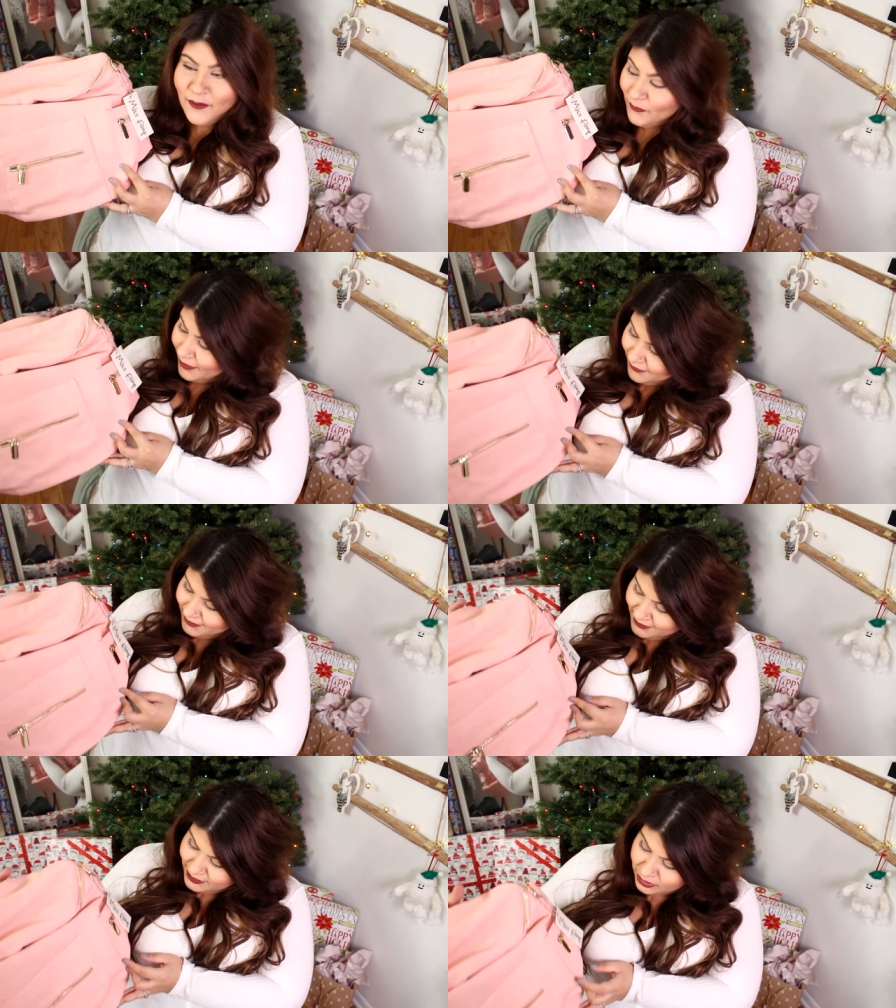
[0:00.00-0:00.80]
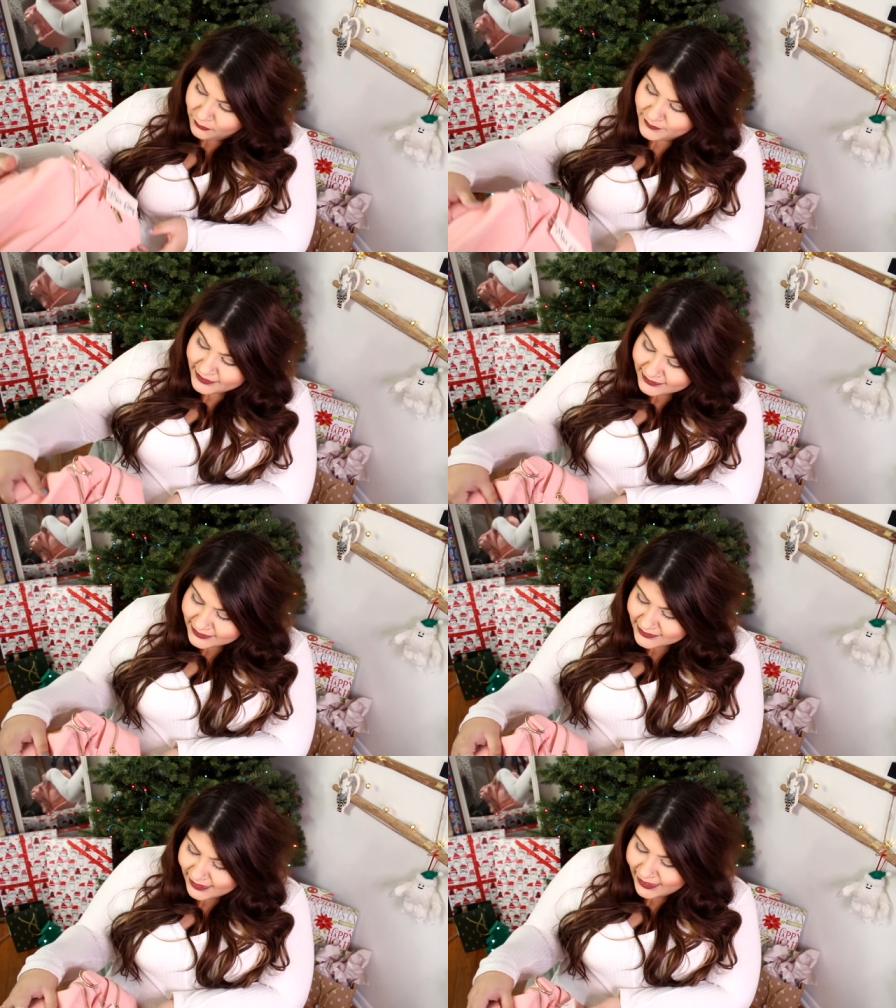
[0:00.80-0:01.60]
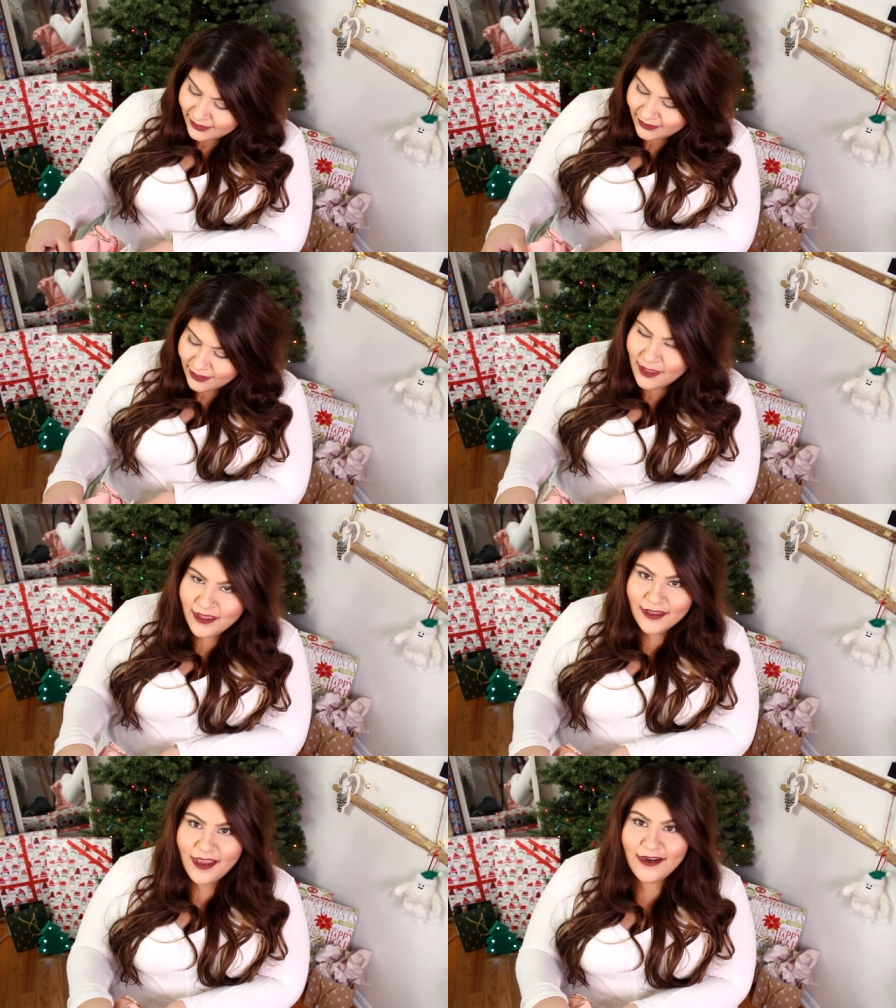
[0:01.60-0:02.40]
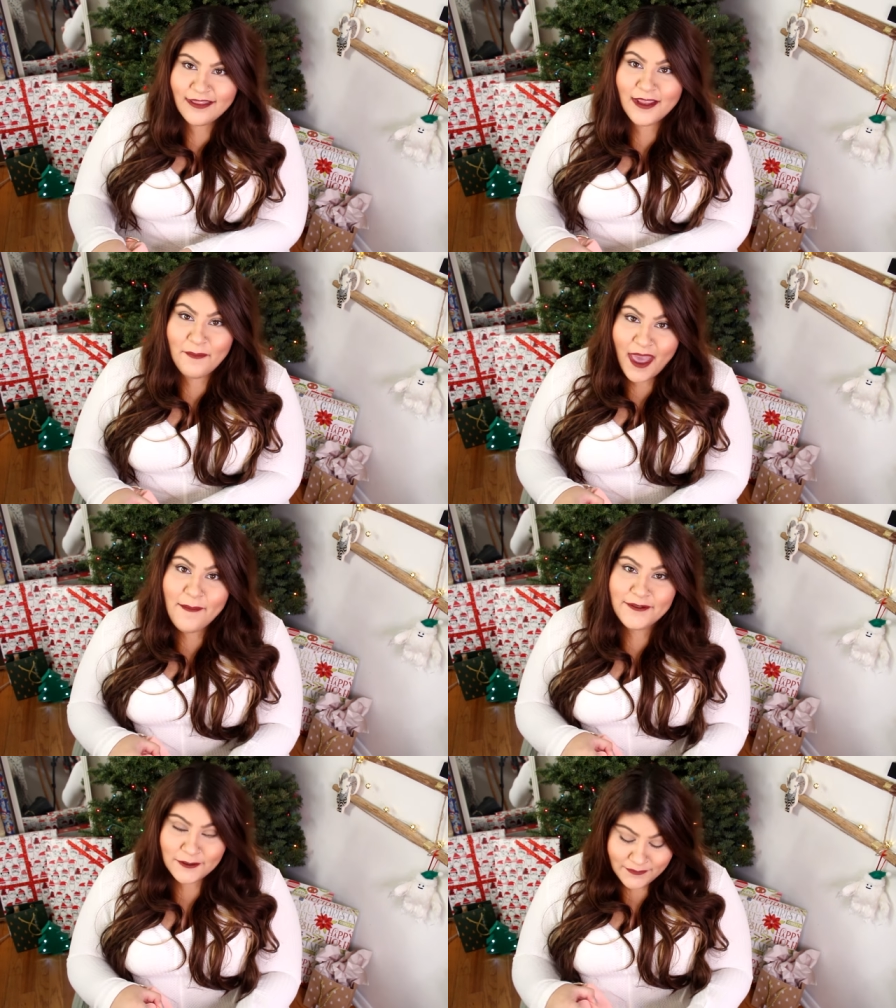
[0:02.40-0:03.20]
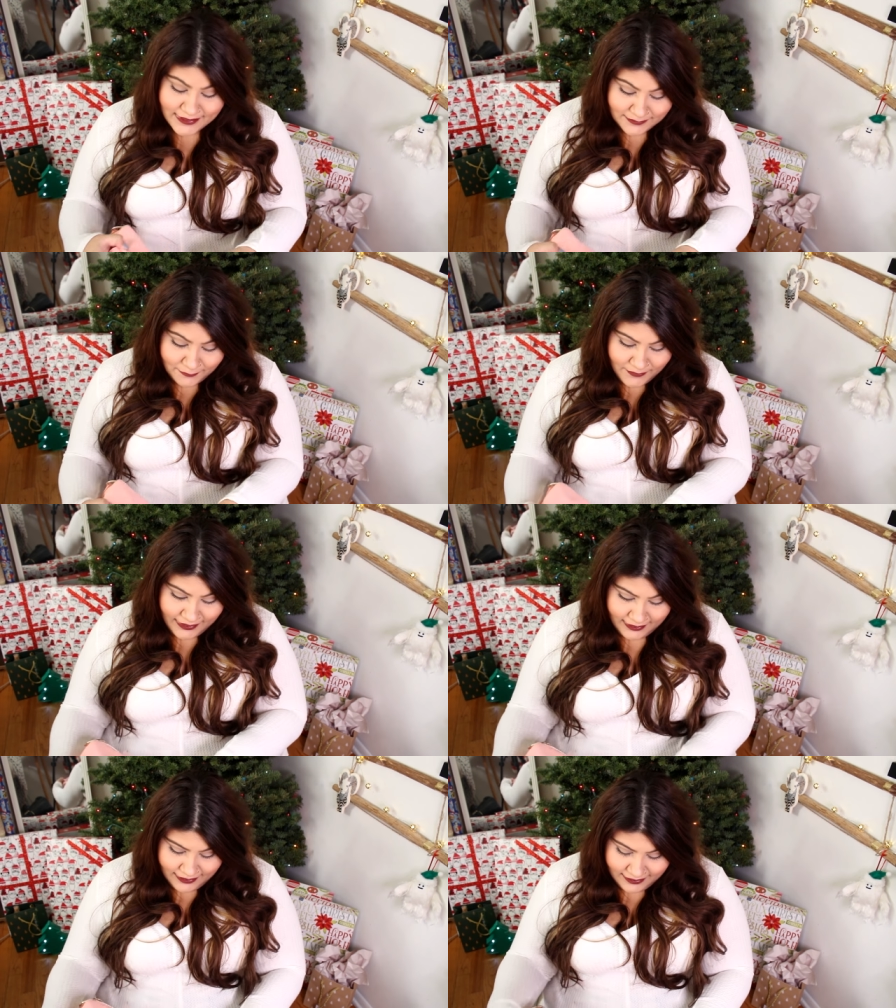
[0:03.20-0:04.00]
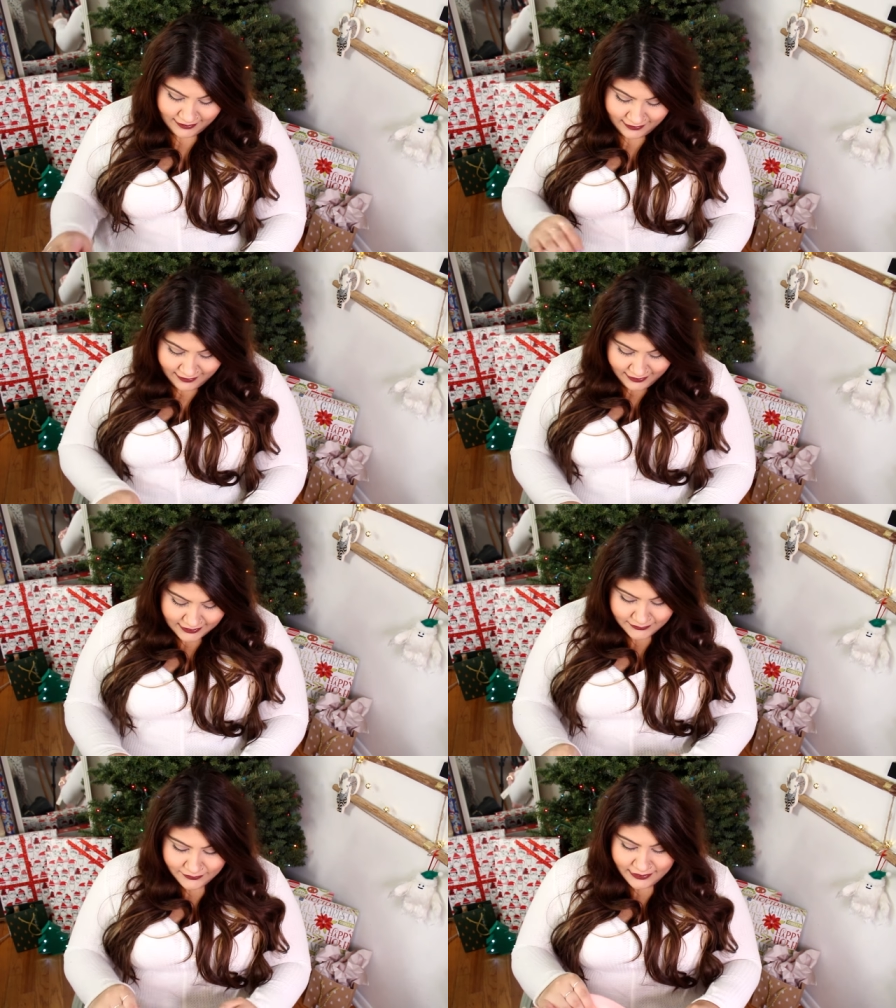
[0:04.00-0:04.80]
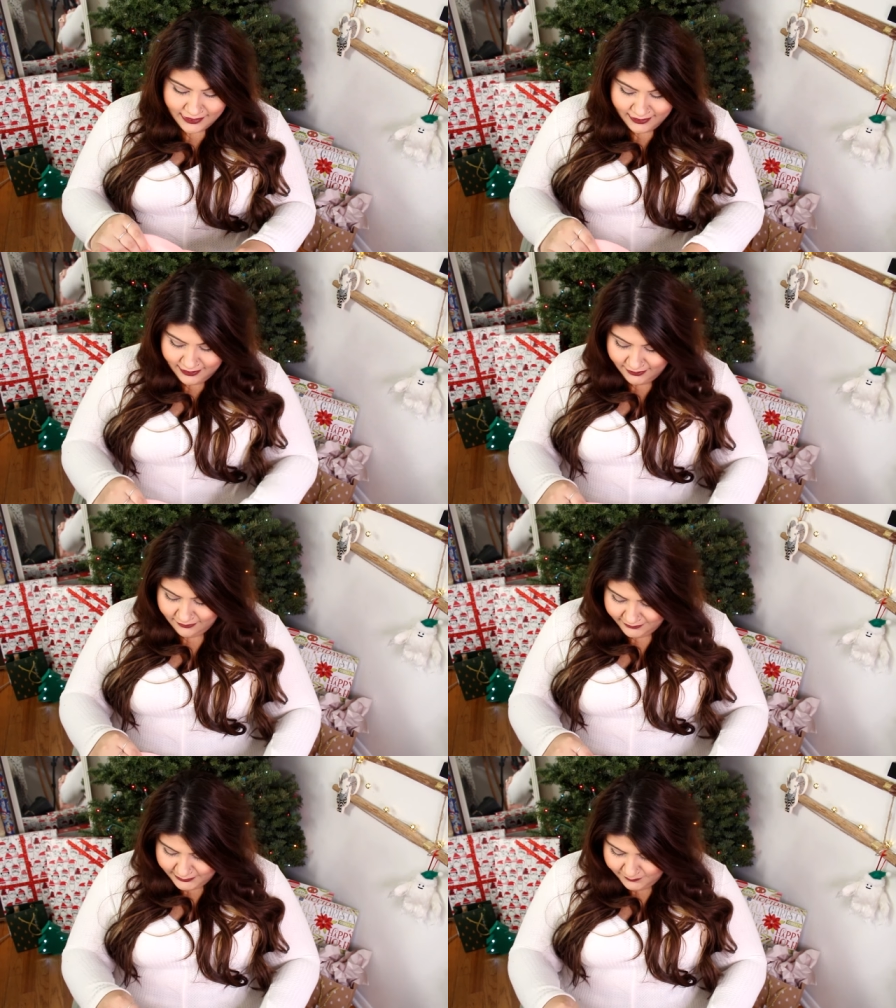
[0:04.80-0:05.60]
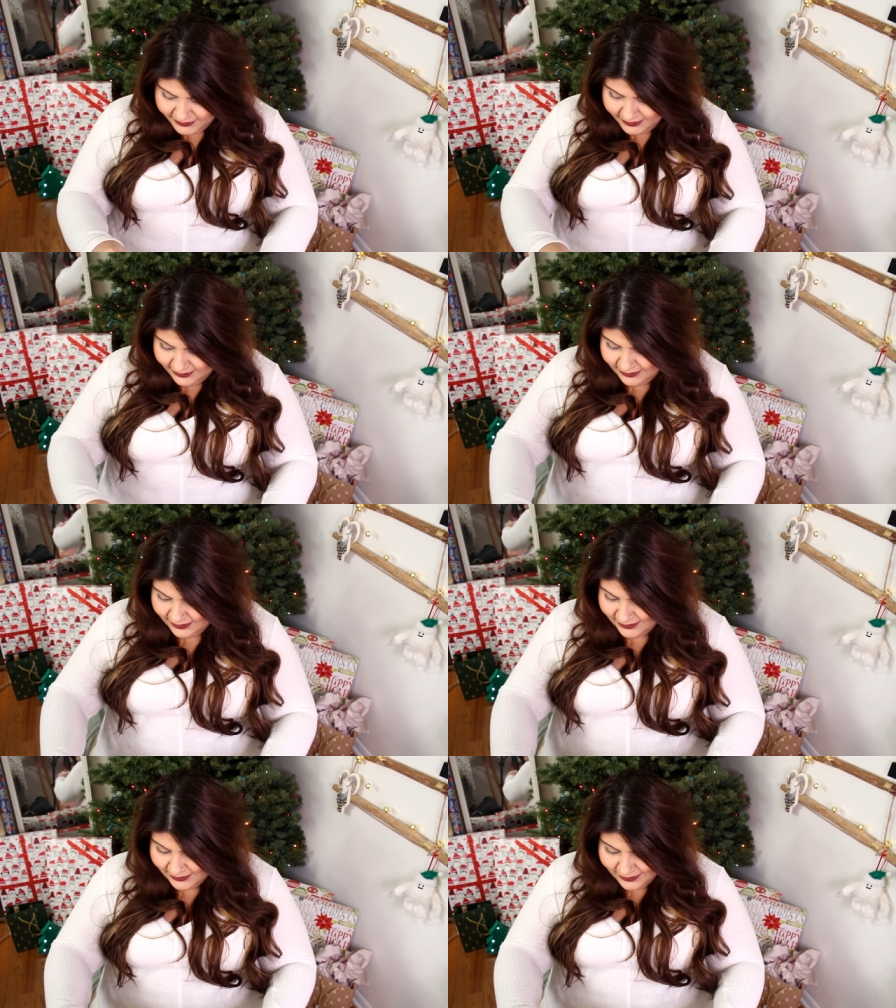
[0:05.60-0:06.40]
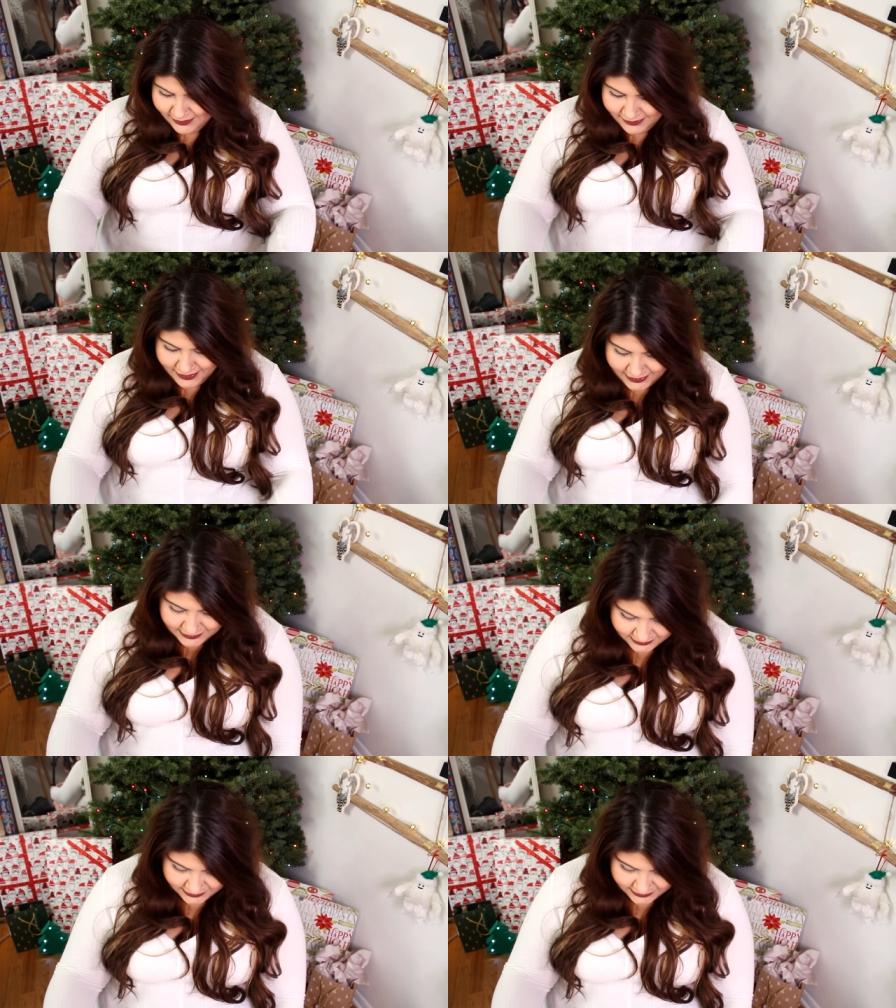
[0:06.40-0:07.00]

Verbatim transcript: well you're going to show, but this is like kind of like Pepto-Bismol pink. It's really cute, but like I